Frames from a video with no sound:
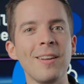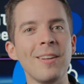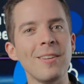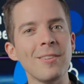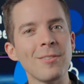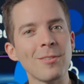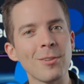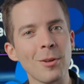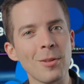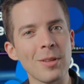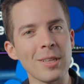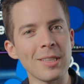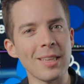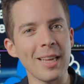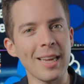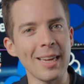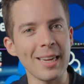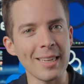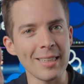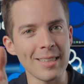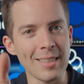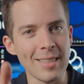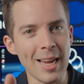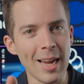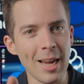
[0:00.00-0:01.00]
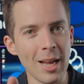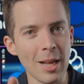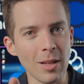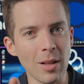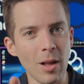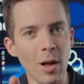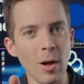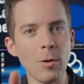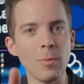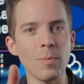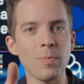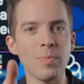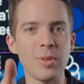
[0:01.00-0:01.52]
so that they can tell,
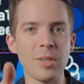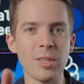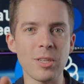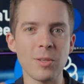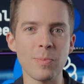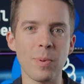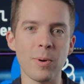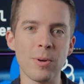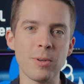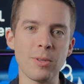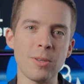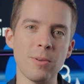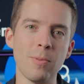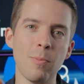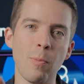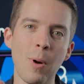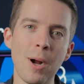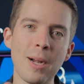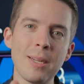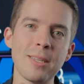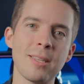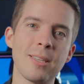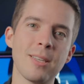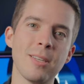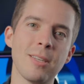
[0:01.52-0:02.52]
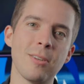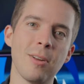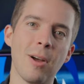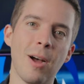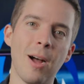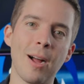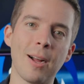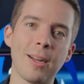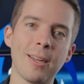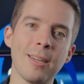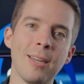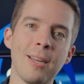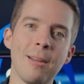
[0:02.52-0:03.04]
oh, this person wants to
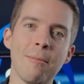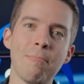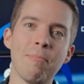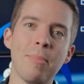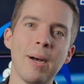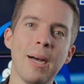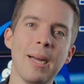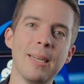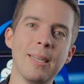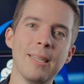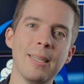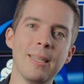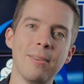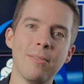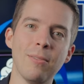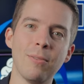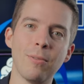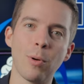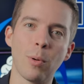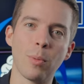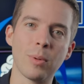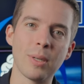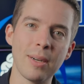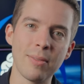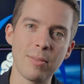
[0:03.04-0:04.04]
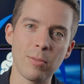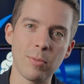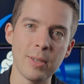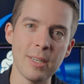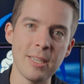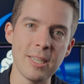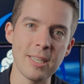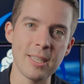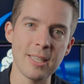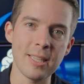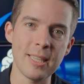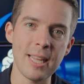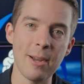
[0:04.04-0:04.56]
talk, but for whatever
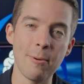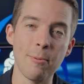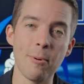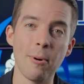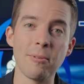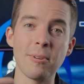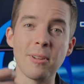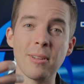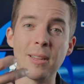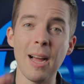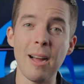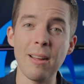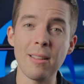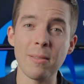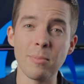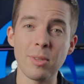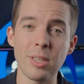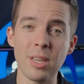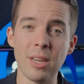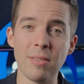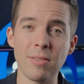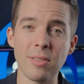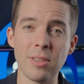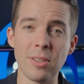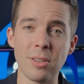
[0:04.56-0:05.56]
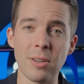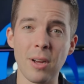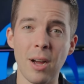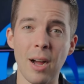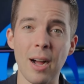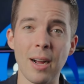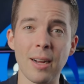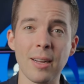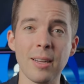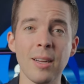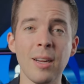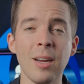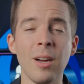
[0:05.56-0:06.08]
reason, they won't allow themselves to
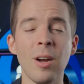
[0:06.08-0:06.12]
talk,